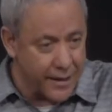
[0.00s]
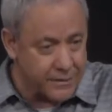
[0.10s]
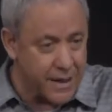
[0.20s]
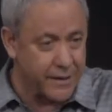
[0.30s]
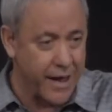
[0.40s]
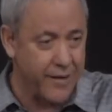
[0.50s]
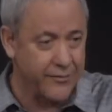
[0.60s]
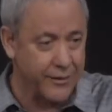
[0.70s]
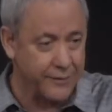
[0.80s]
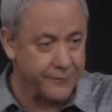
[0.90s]

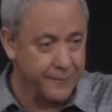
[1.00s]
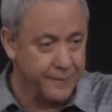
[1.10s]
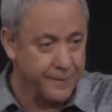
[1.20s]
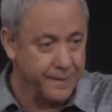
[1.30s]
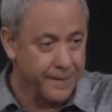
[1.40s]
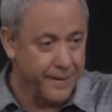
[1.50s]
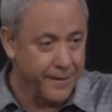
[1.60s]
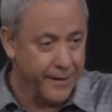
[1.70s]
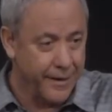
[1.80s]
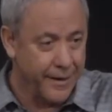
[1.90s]
anti-Catholic,
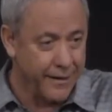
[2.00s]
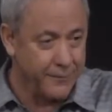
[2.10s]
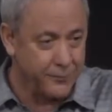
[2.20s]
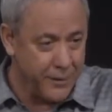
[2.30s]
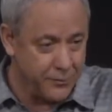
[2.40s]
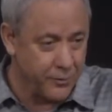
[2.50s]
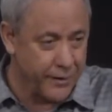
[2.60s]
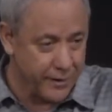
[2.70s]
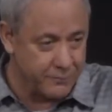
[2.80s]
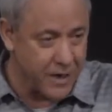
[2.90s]
and people
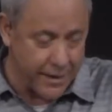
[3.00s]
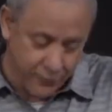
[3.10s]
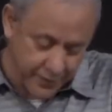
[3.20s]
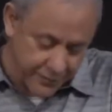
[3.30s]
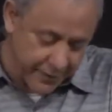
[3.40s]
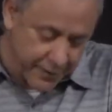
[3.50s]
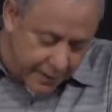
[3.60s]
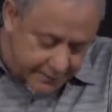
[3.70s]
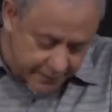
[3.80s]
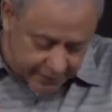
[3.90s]
get uptight with me, and
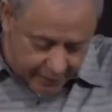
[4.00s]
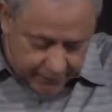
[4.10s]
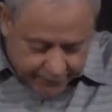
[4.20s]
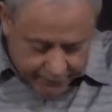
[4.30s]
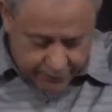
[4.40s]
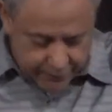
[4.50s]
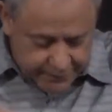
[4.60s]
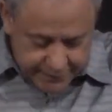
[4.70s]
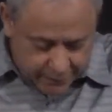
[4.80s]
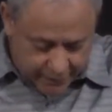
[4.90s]
that's okay if you do.
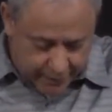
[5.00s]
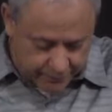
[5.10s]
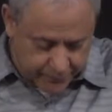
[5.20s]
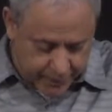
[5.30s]
It's all right.